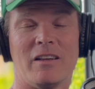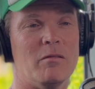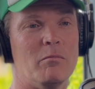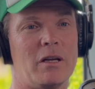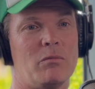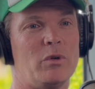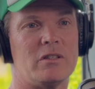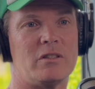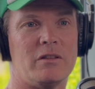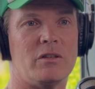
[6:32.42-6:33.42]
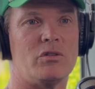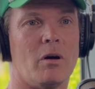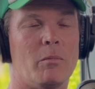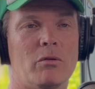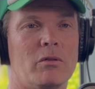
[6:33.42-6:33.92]
But we just did the
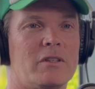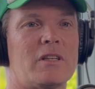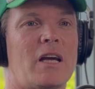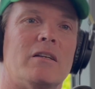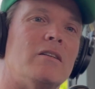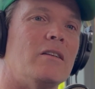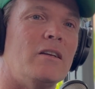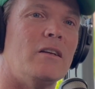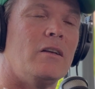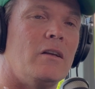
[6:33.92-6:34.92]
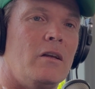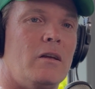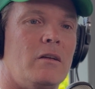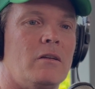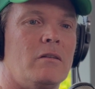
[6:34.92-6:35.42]
job. And all of a sudden,
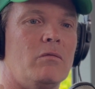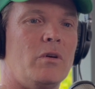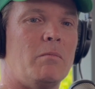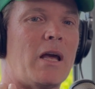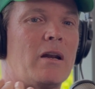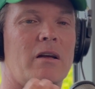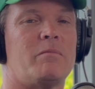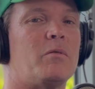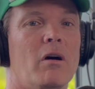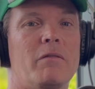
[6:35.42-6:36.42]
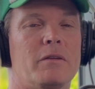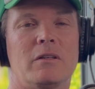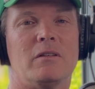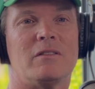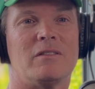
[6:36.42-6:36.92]
we made enough
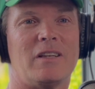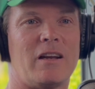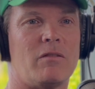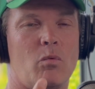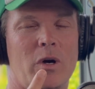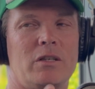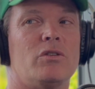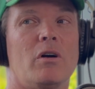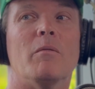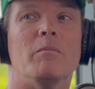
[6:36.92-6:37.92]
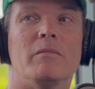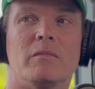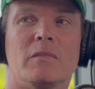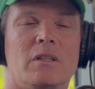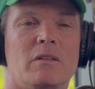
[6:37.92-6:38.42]
profit out of one job
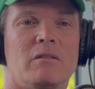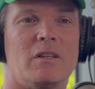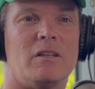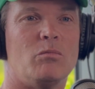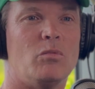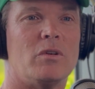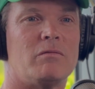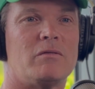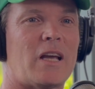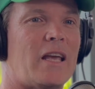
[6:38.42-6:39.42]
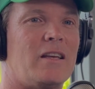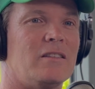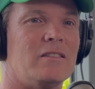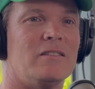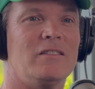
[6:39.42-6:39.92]
than would have
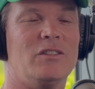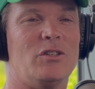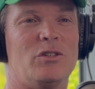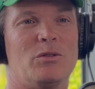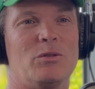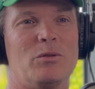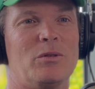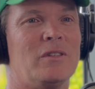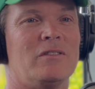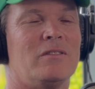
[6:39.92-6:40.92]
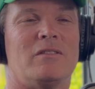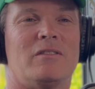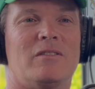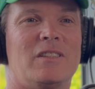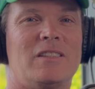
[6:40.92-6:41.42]
taken to do
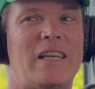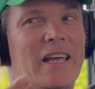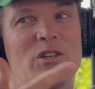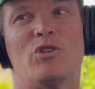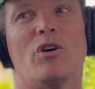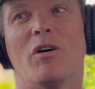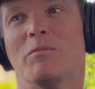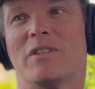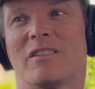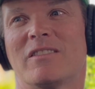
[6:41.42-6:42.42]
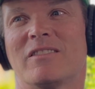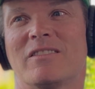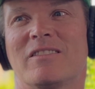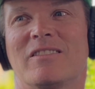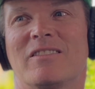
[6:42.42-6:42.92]
10 jobs
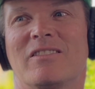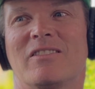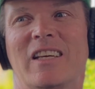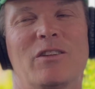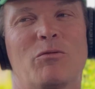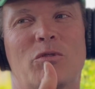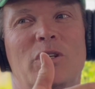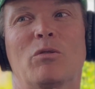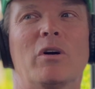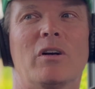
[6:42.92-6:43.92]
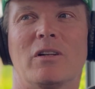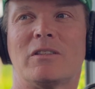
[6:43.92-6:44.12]
in the real world.